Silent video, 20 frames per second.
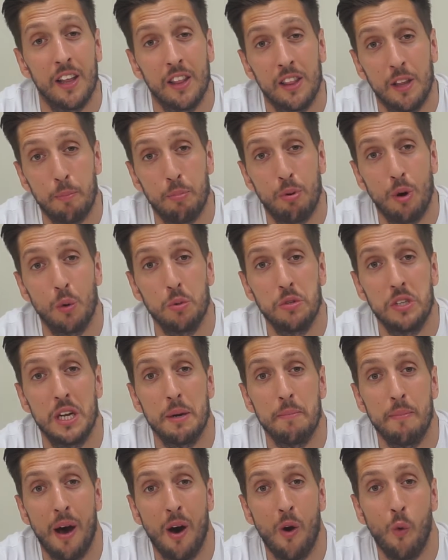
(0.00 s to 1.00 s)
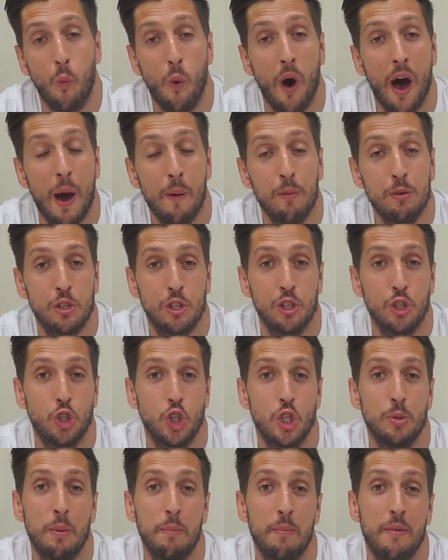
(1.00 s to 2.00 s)
the protein amount what I was
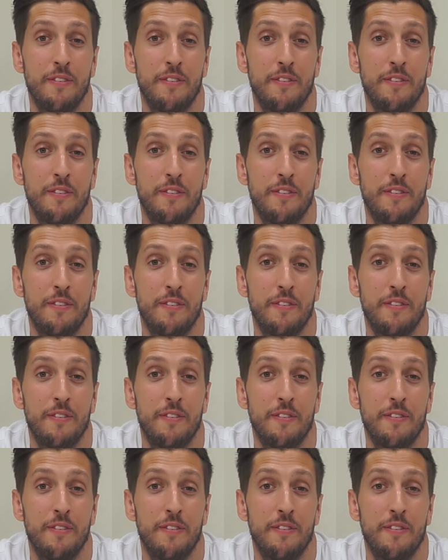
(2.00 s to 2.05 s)
consuming